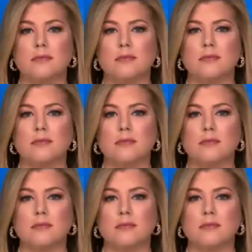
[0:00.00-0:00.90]

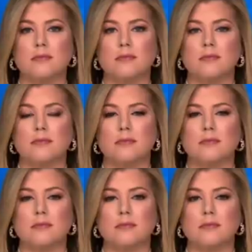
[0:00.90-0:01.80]

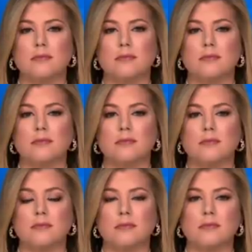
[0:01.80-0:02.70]

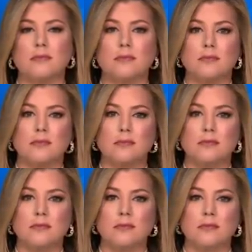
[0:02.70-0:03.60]

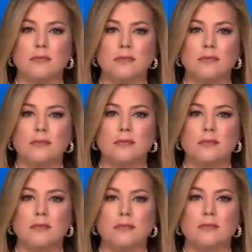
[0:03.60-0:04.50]

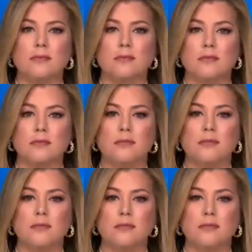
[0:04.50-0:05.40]

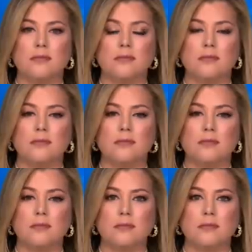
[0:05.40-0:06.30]

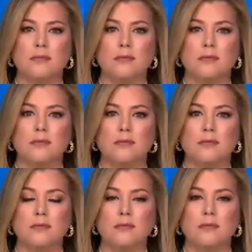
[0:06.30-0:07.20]

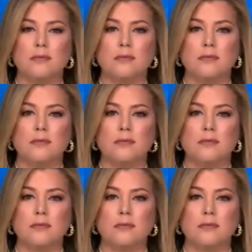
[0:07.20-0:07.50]
(not speaking)